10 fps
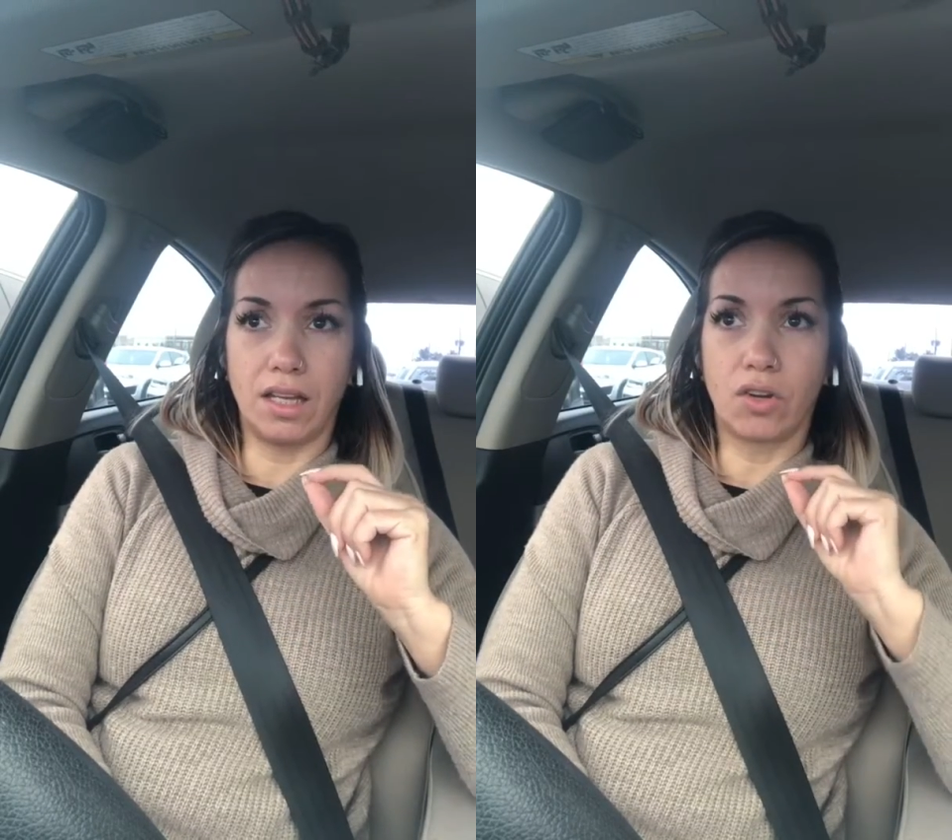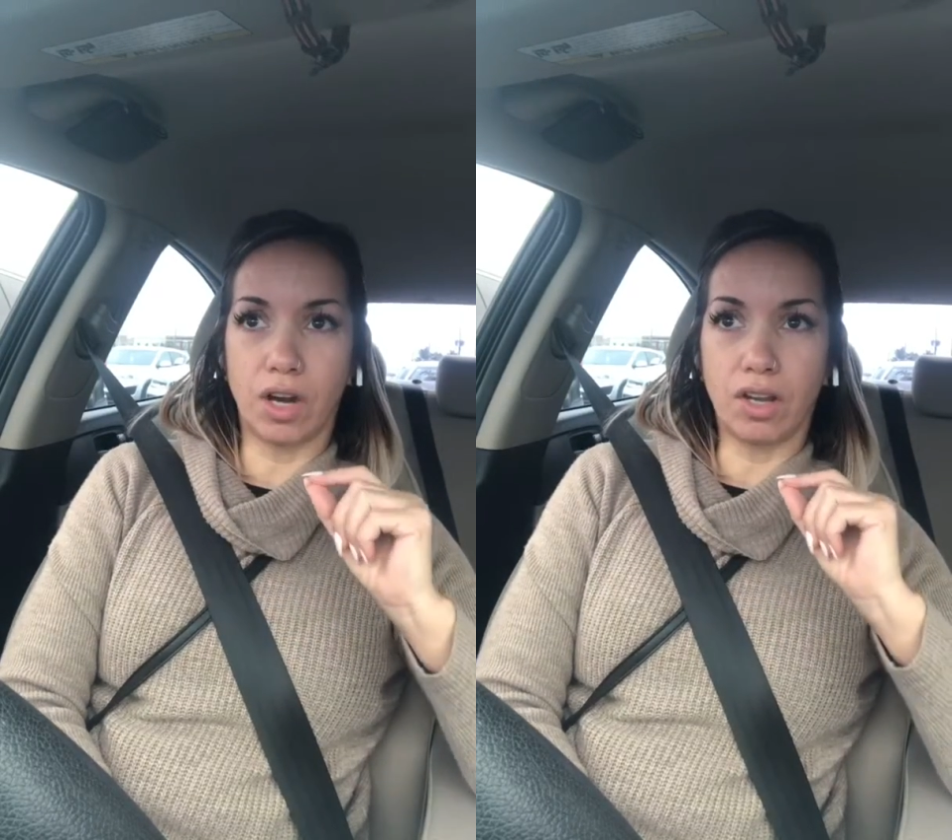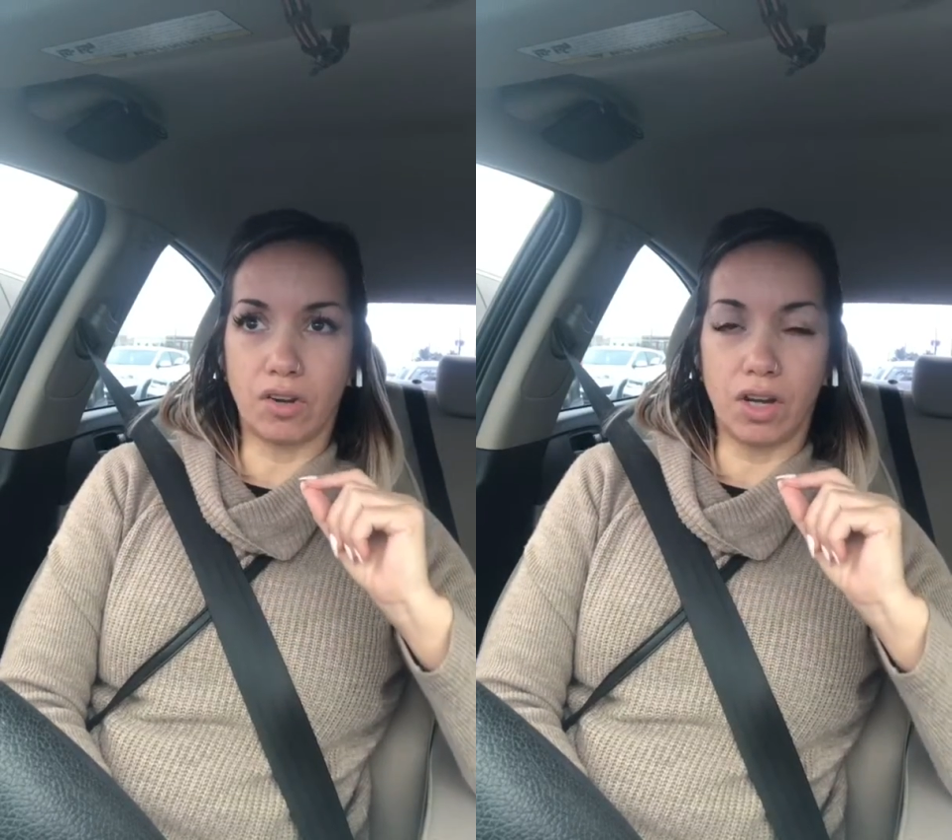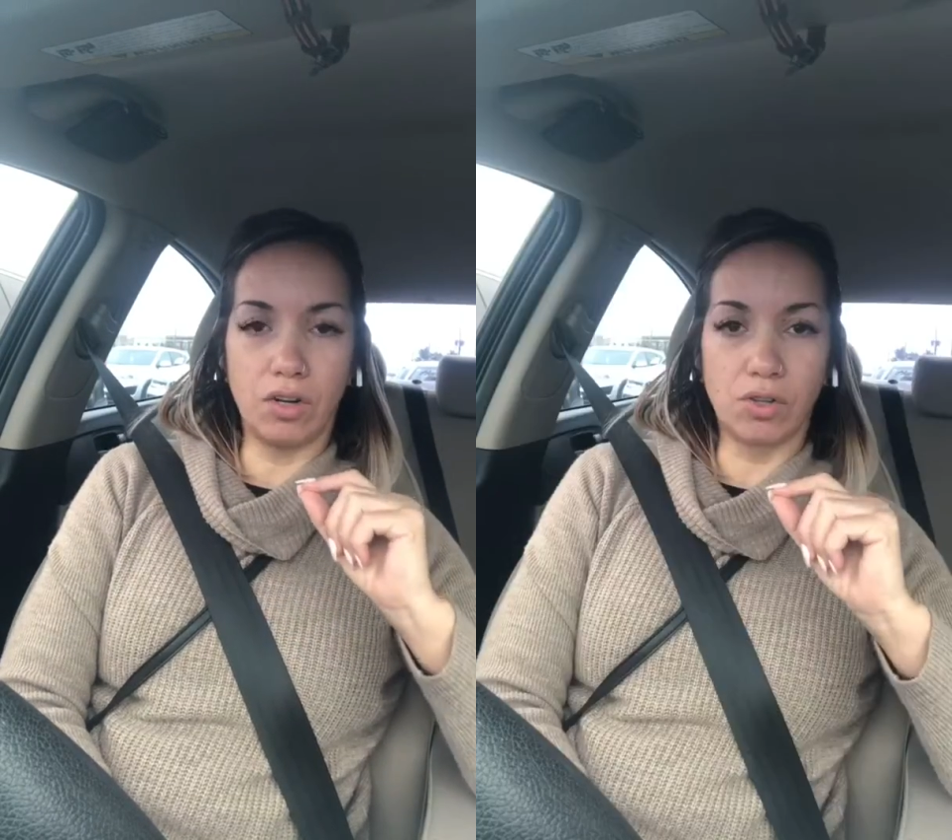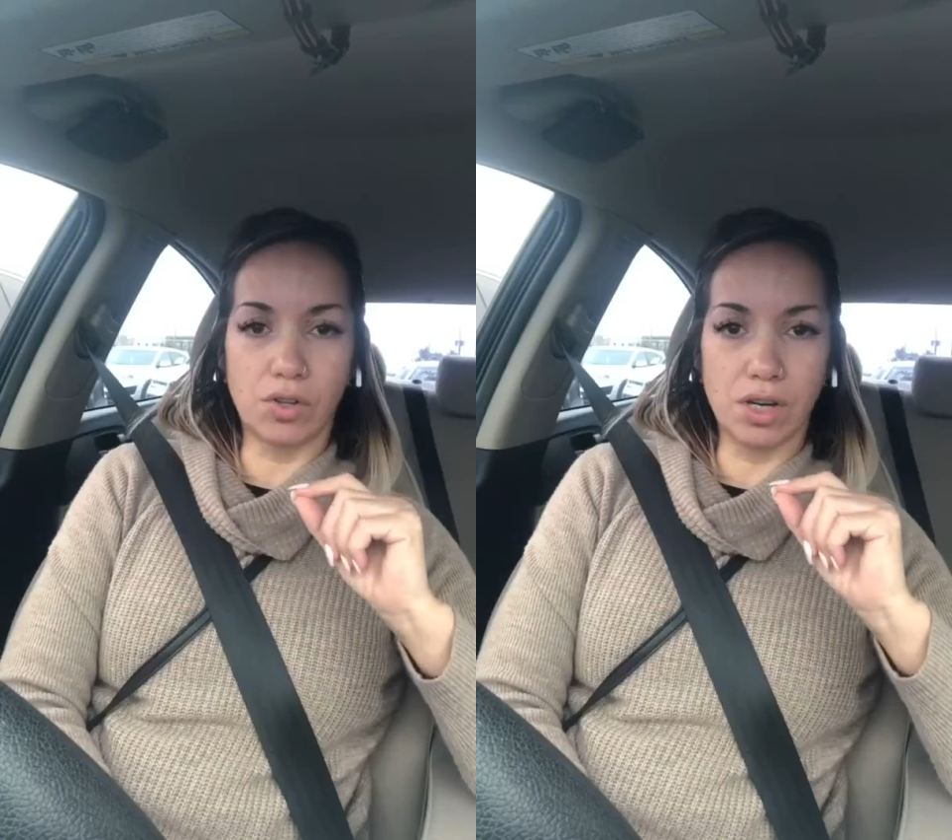great great
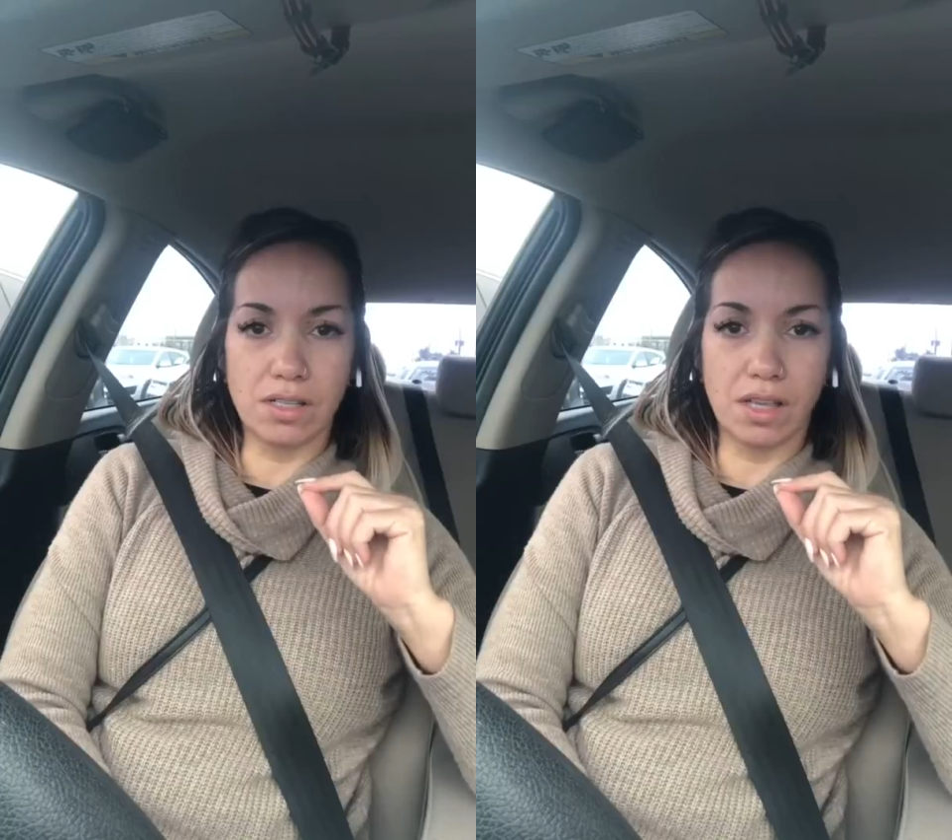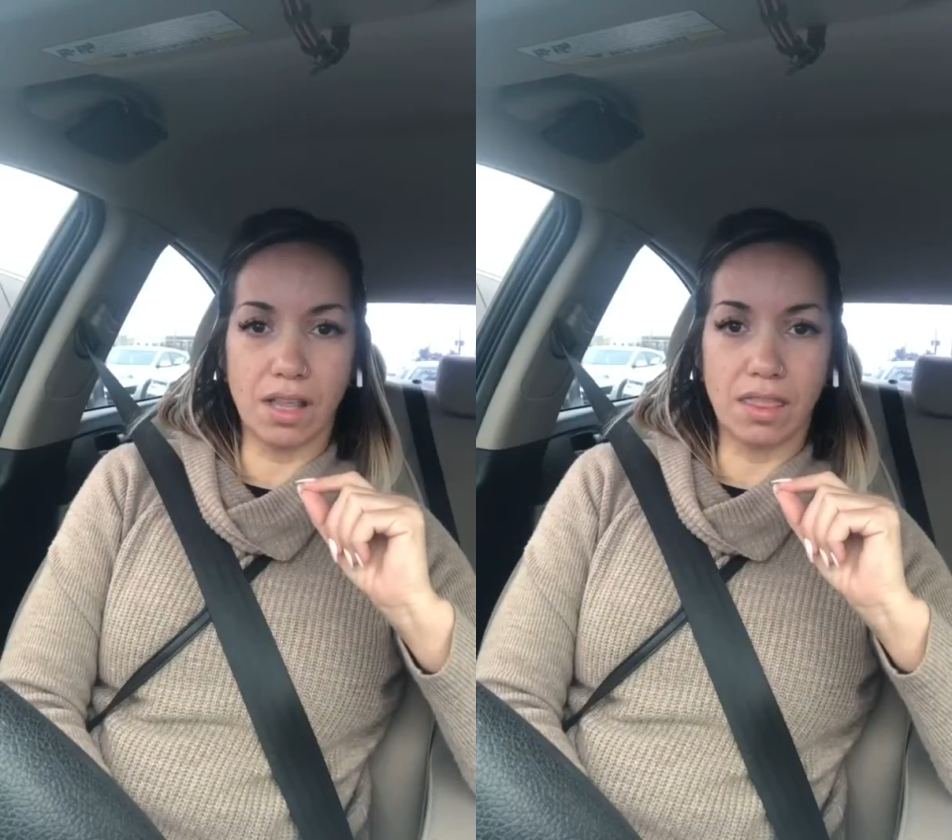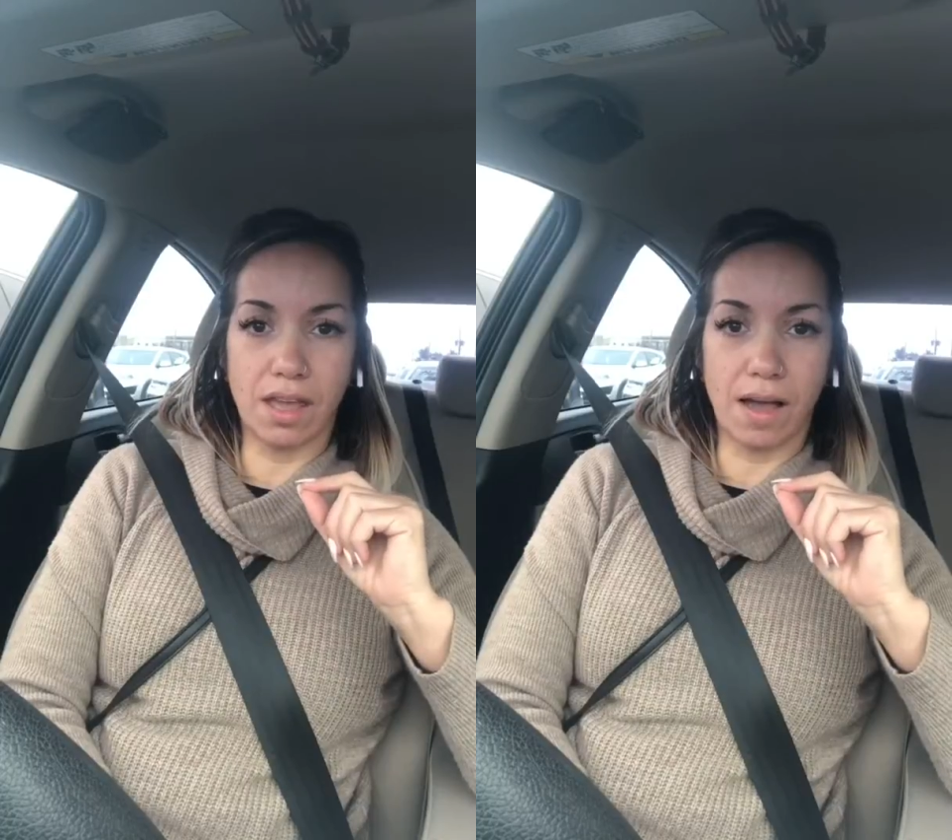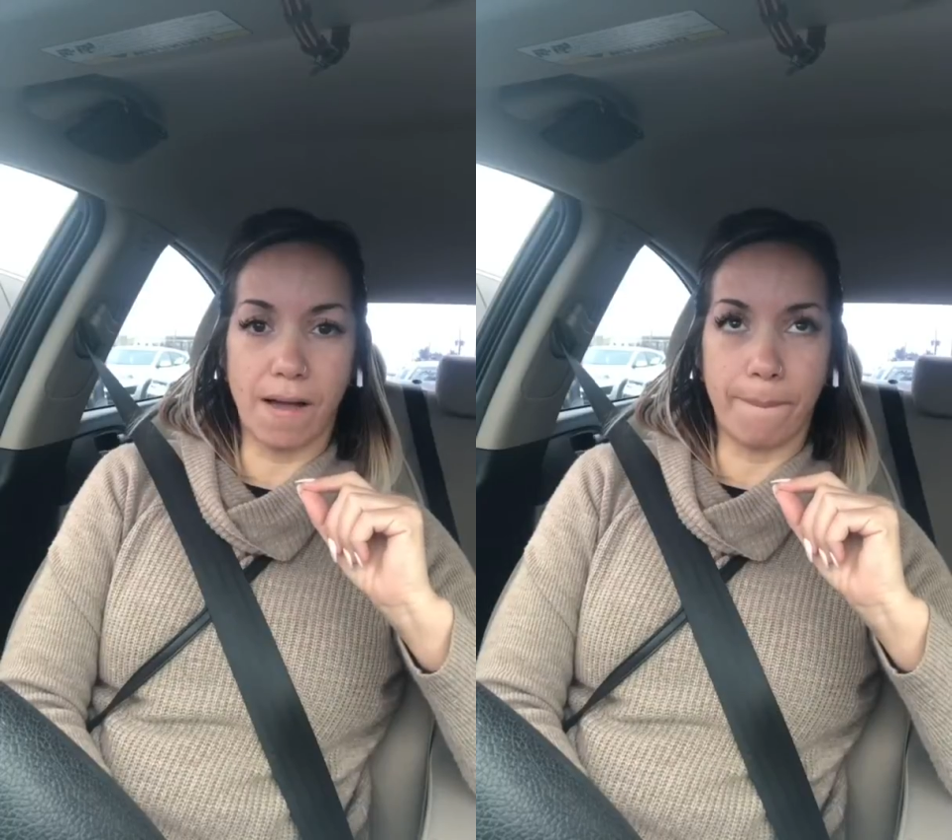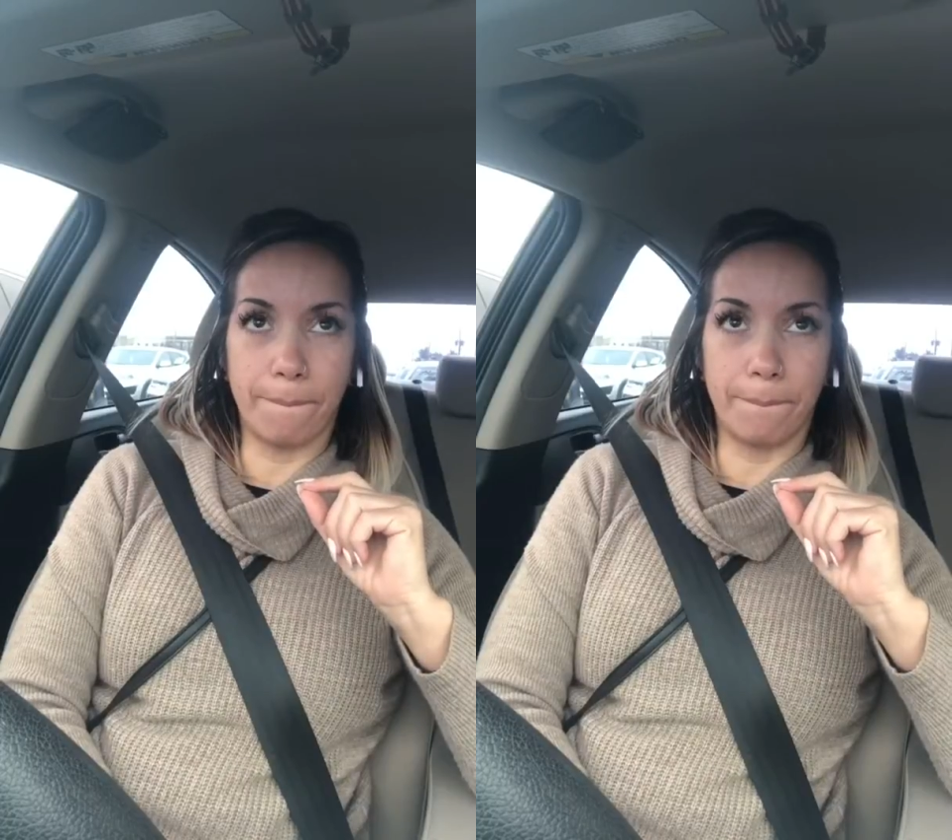nutrients, their
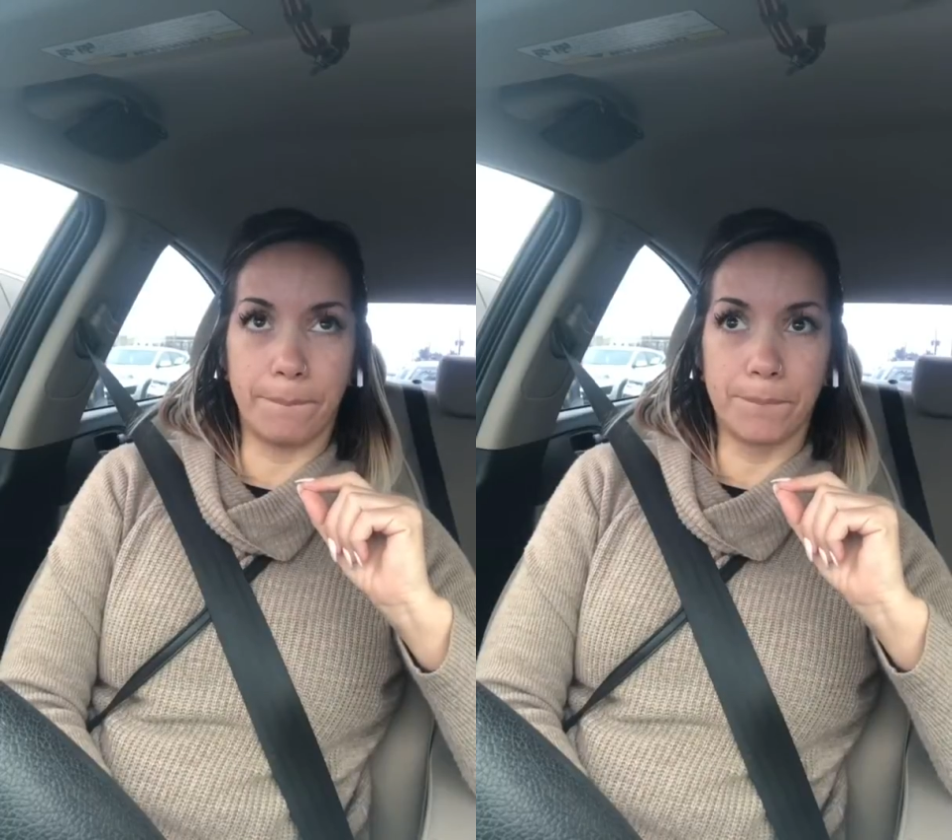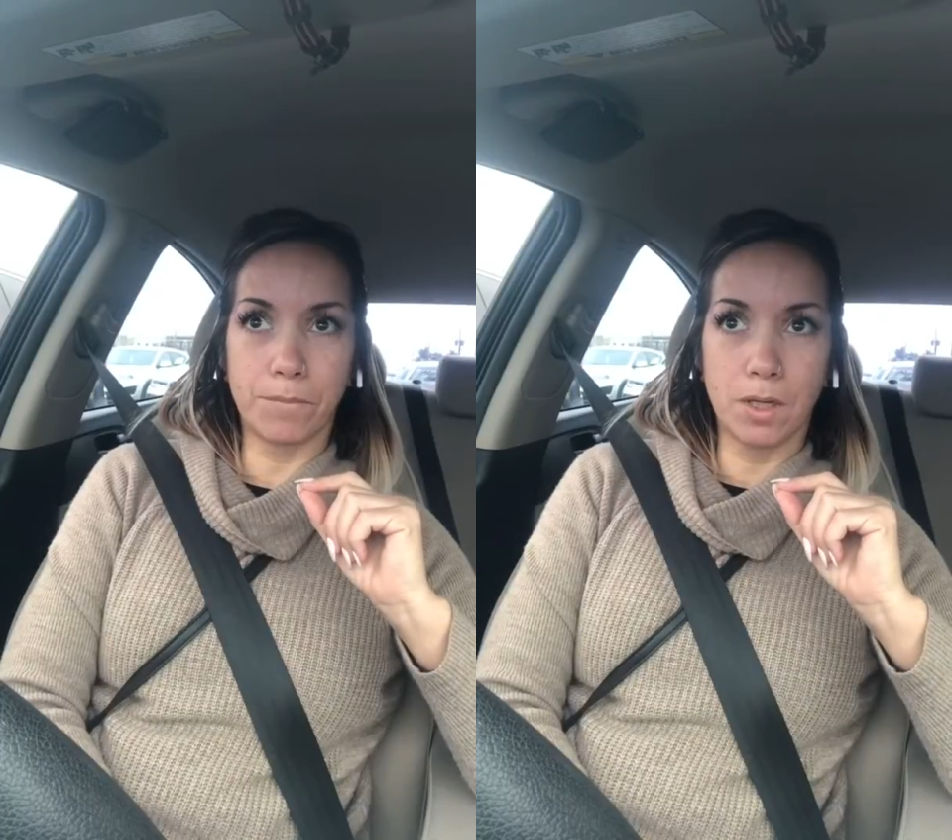um,